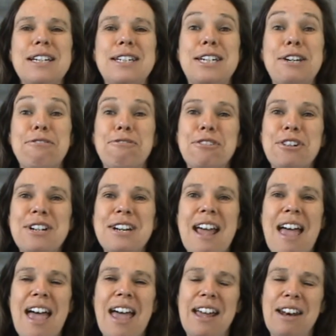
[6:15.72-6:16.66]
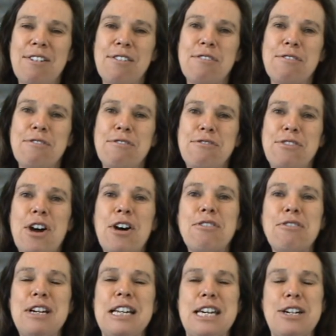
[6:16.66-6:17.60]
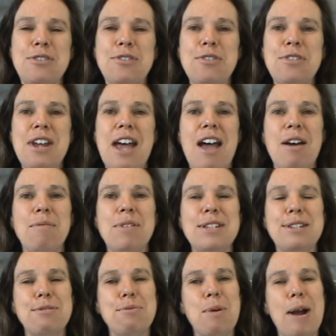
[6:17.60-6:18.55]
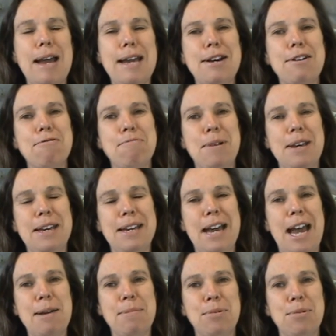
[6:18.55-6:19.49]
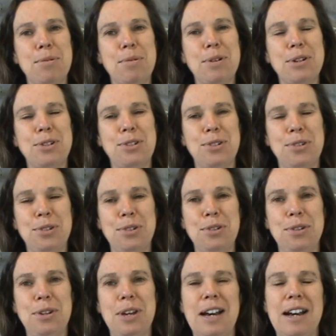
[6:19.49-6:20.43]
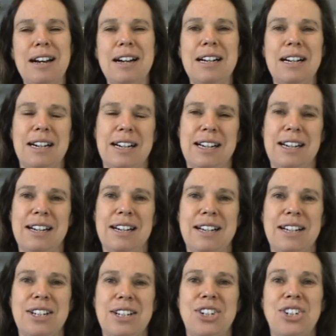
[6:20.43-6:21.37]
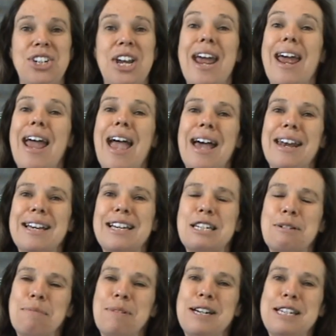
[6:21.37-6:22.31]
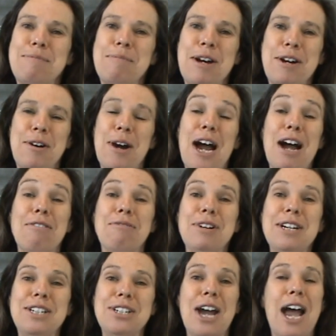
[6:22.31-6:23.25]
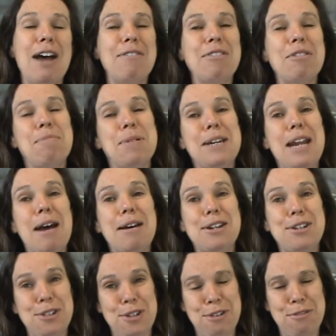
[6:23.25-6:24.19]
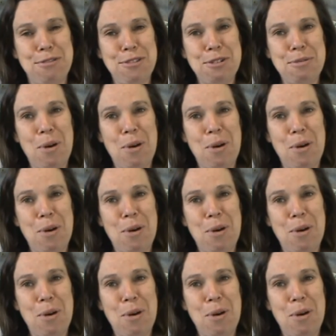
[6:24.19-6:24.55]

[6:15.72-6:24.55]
different and felt really good, and was a way of being able to share and express my craft, which I haven't been able to do for a